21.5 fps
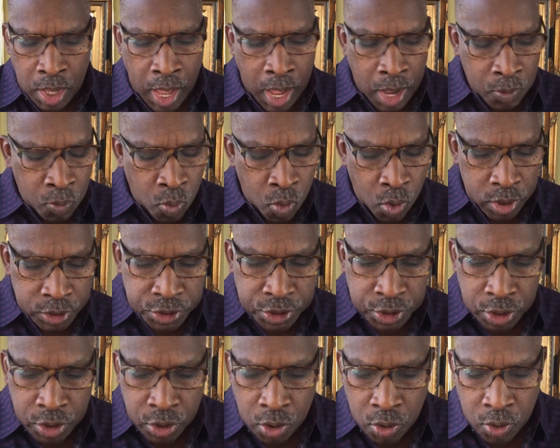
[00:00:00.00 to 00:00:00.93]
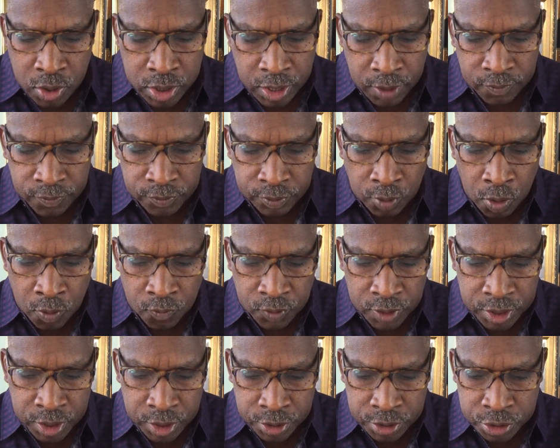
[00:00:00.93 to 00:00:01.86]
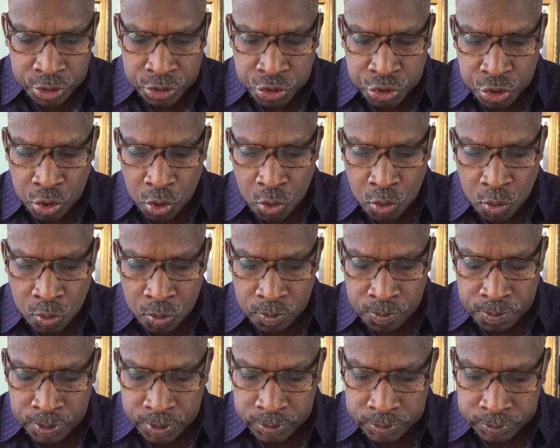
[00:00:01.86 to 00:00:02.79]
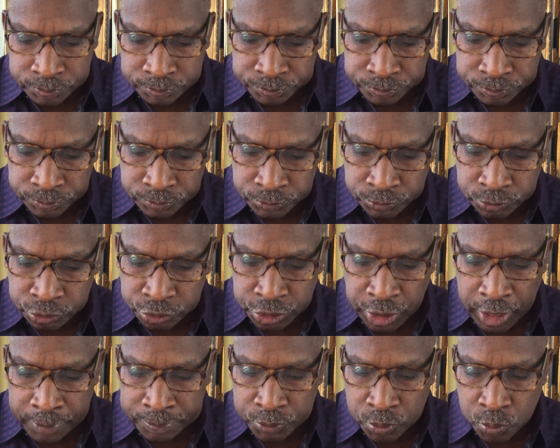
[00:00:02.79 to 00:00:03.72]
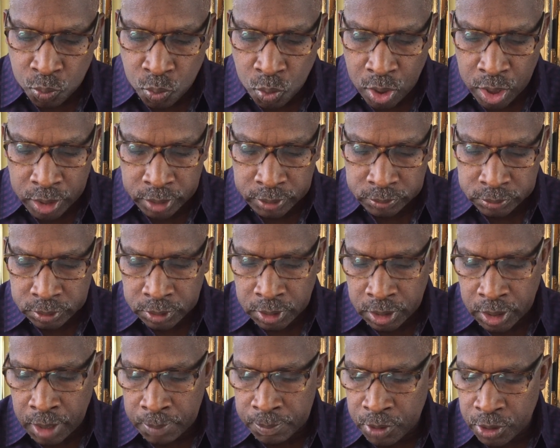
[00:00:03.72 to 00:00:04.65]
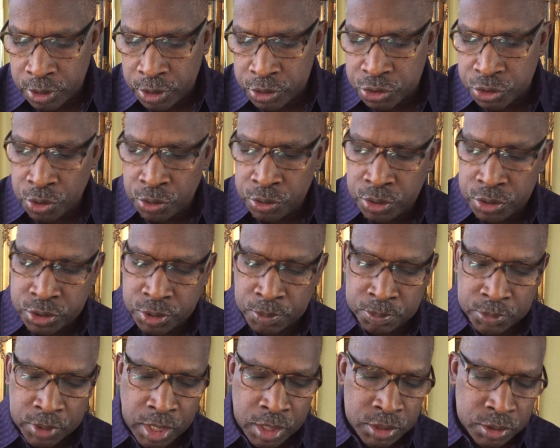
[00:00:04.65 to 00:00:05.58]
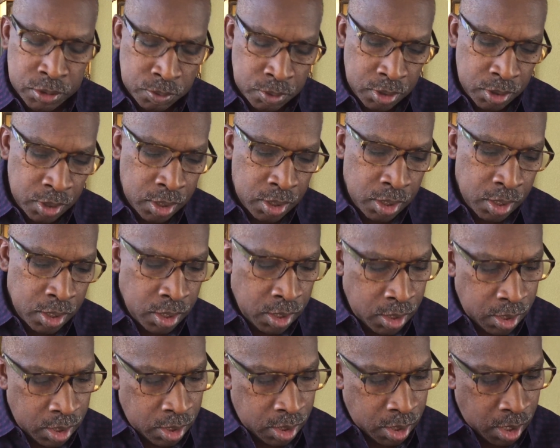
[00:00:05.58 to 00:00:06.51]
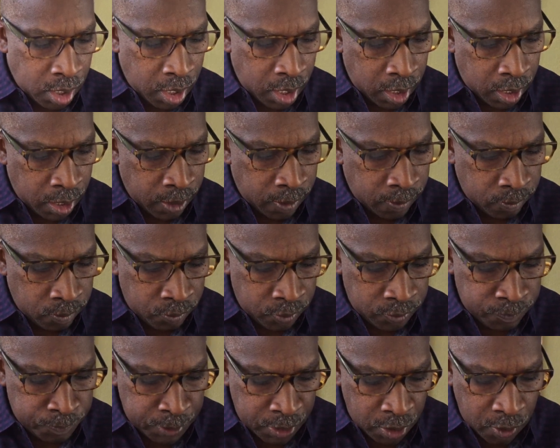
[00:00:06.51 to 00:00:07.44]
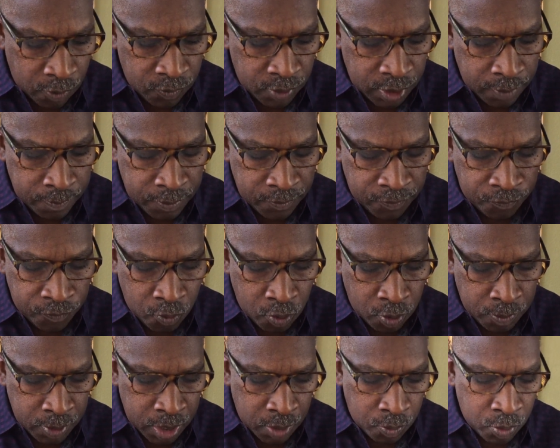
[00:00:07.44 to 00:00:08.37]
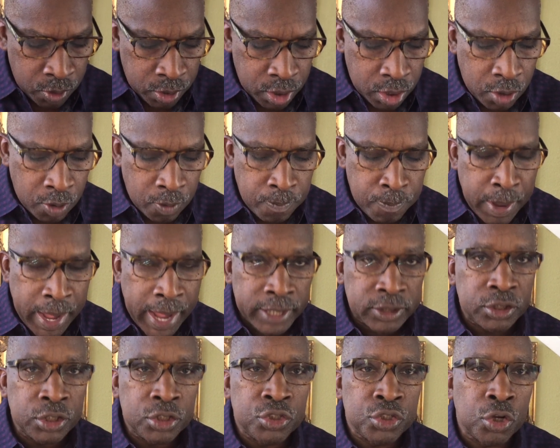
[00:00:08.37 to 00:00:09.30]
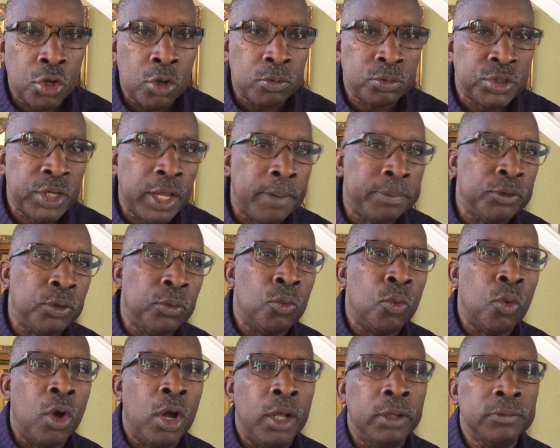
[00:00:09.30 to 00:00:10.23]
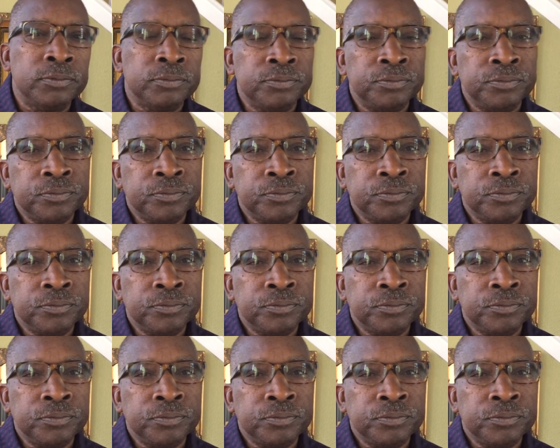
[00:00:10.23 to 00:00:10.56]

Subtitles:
want to go over here to Job chapter 1. And I'm going to show you some things. We've been over there before, but I want to go back to Job chapter 1.